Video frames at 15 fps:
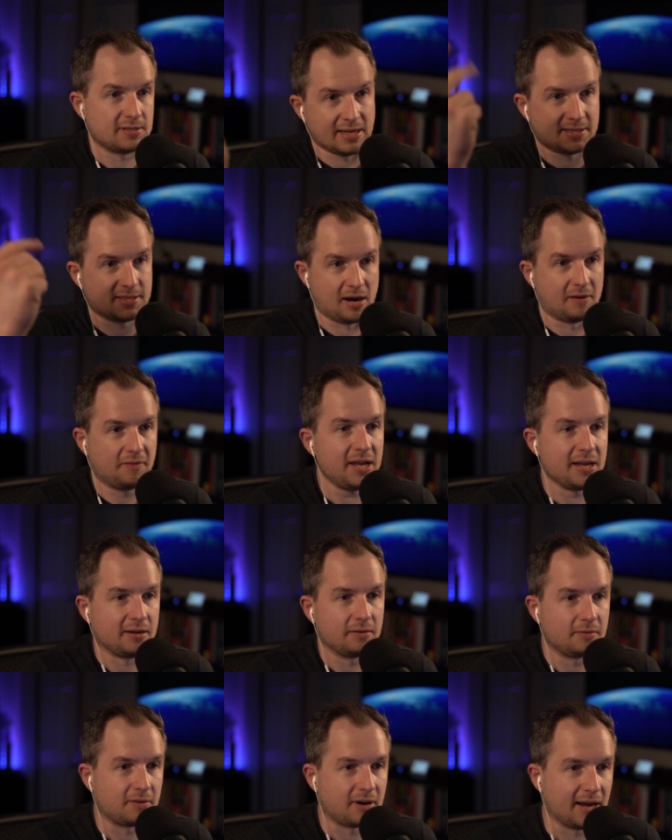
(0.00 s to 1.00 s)
That's it,
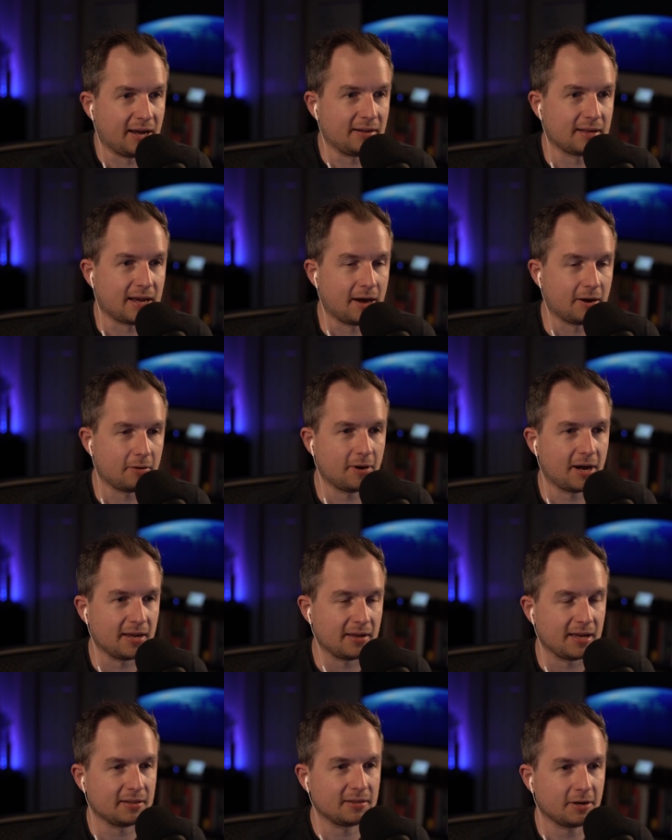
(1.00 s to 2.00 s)
right? How do I
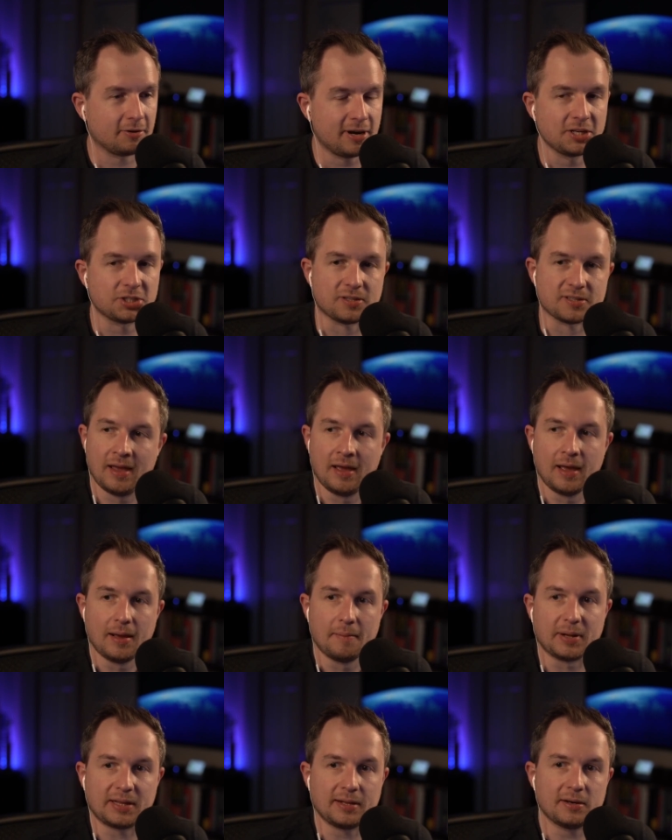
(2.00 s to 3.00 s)
get the credentials?
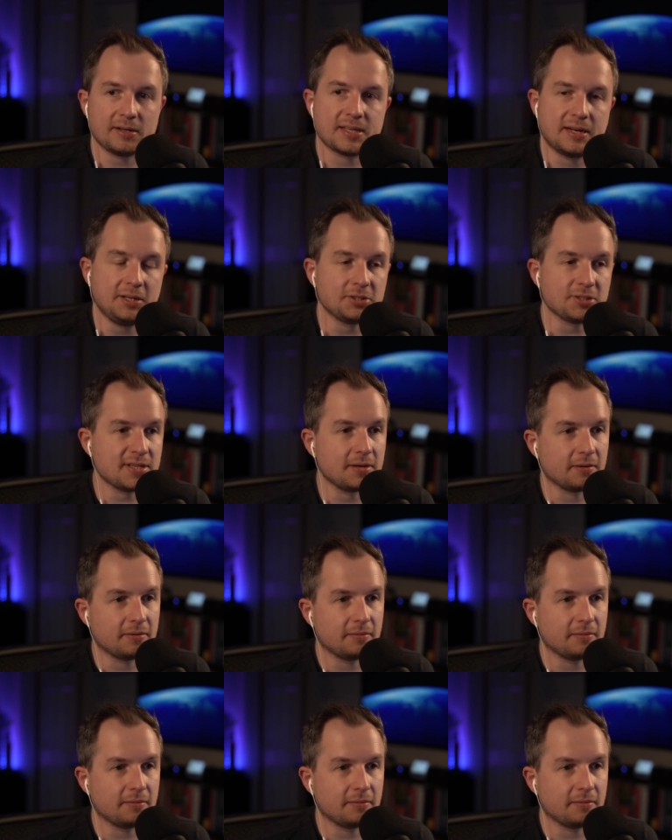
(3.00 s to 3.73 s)
But there's an interesting